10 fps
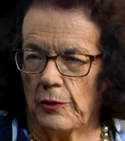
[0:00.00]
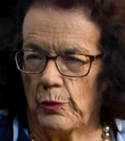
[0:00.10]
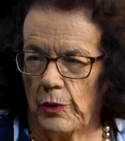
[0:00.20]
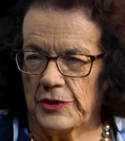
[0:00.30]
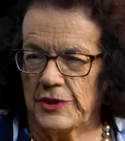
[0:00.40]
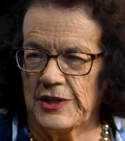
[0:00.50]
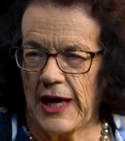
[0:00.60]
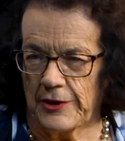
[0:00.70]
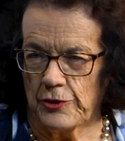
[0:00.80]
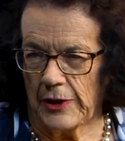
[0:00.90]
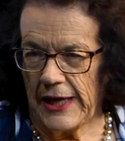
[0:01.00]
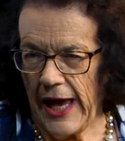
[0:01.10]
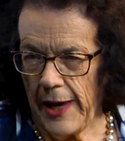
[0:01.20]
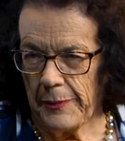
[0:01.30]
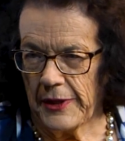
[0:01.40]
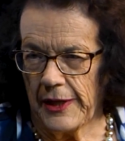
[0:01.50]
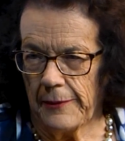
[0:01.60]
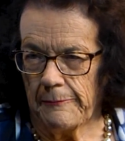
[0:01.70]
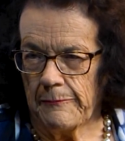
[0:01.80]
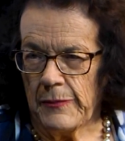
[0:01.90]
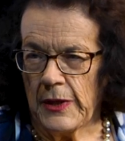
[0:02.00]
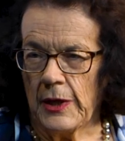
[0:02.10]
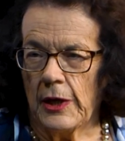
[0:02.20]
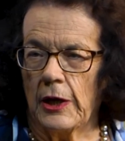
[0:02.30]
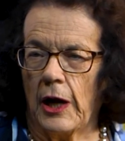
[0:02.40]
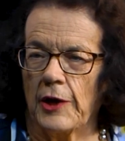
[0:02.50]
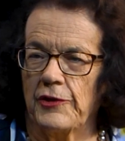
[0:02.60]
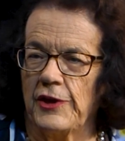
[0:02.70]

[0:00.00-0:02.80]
what's actually happening. I